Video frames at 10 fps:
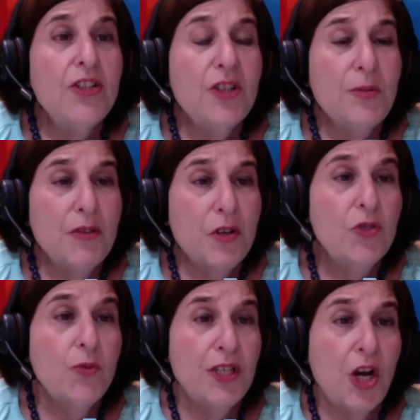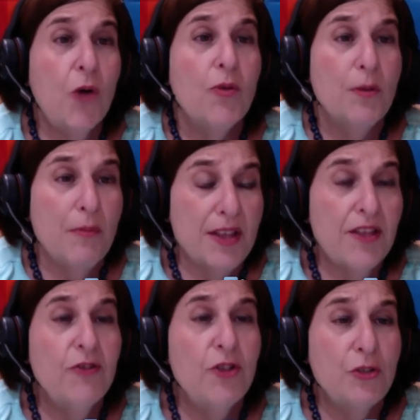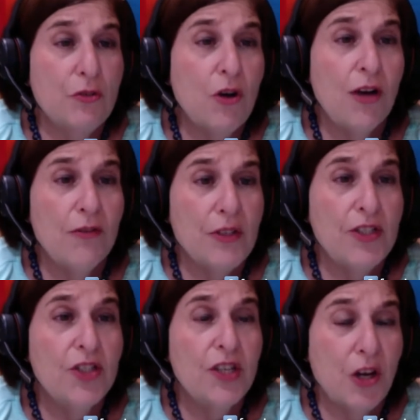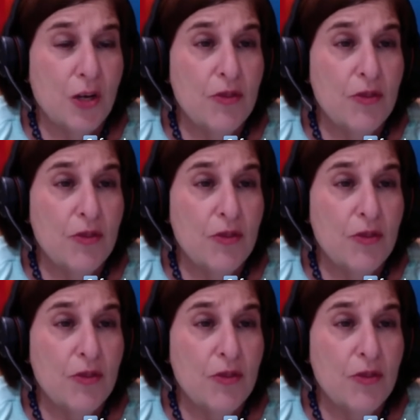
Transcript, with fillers: Some of those we know, but the month of June often is uh,